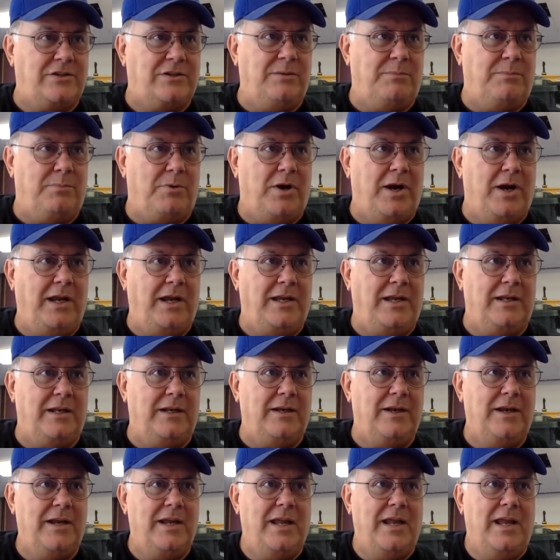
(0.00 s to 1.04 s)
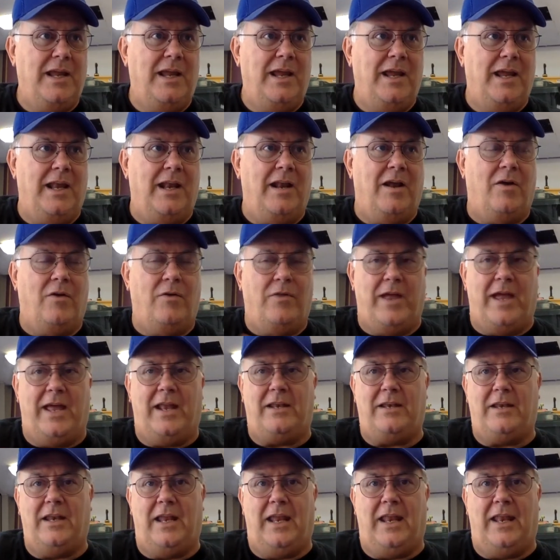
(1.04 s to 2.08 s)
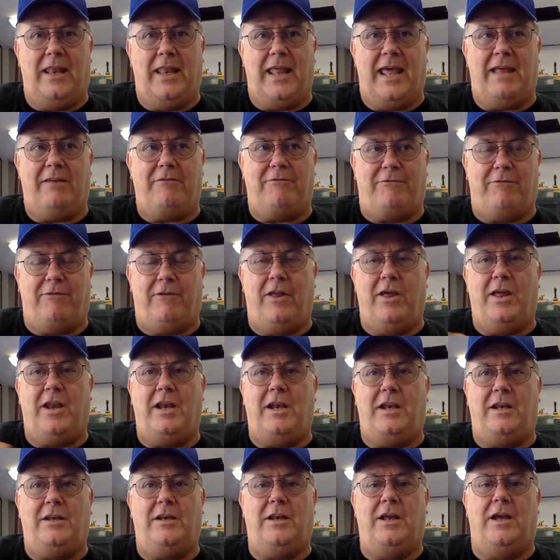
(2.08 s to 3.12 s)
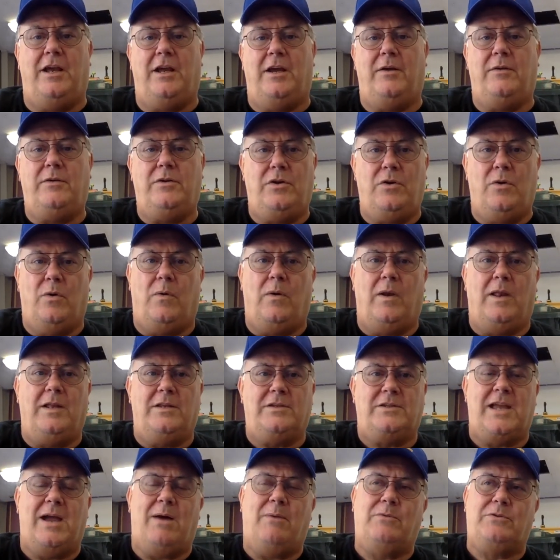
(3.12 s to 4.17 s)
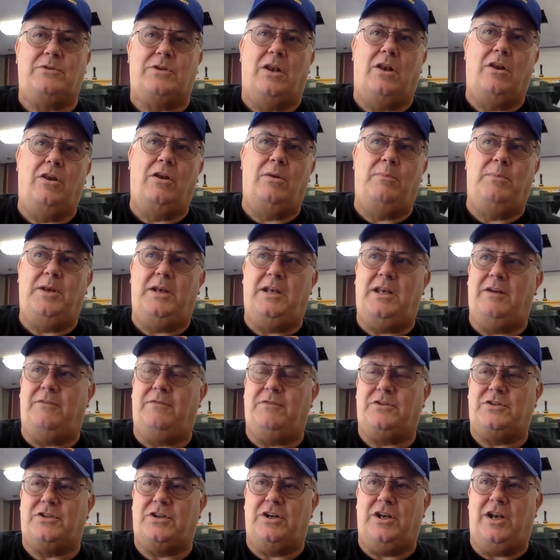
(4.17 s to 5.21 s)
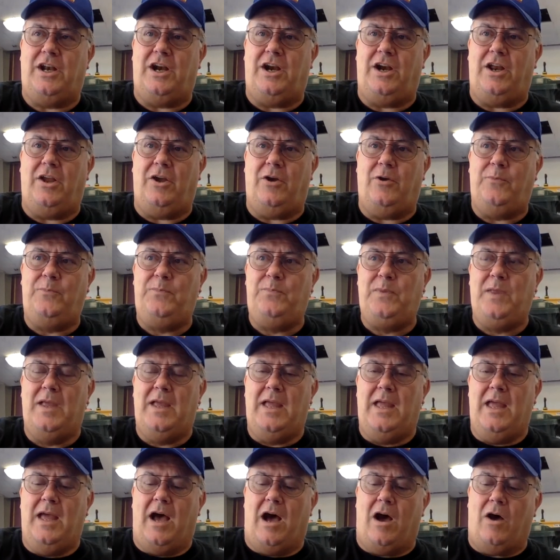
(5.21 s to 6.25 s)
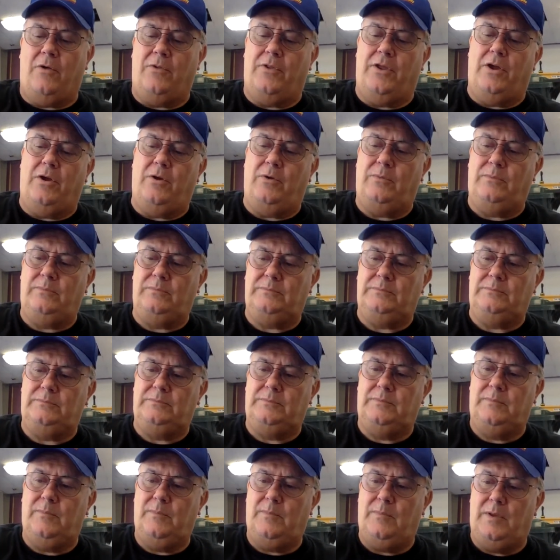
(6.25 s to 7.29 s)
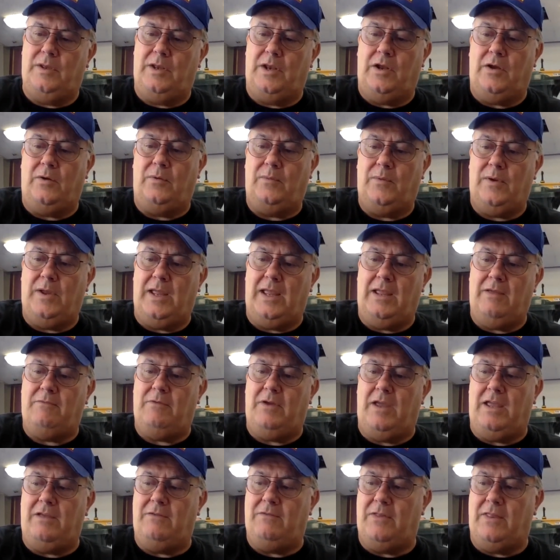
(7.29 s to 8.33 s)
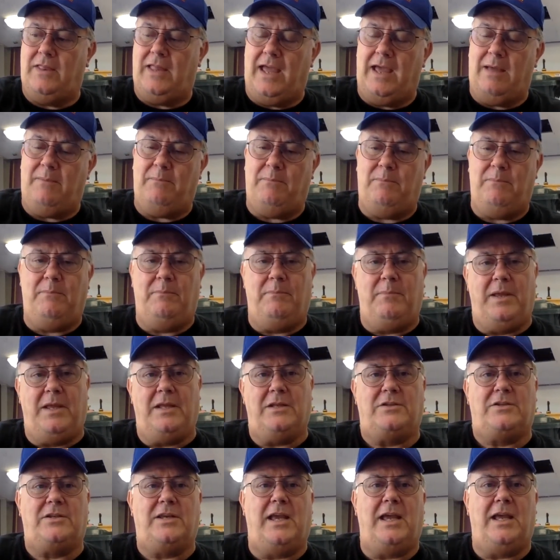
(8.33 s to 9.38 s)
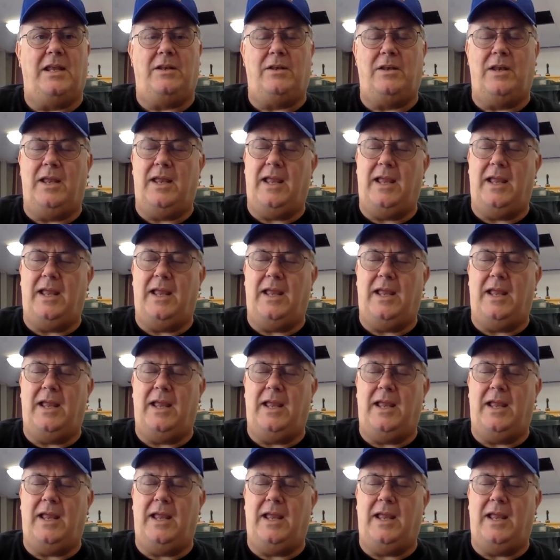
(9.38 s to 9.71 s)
to break and all that, and that flooded New Orleans. That was a little bit different scenario. Although, even that being said,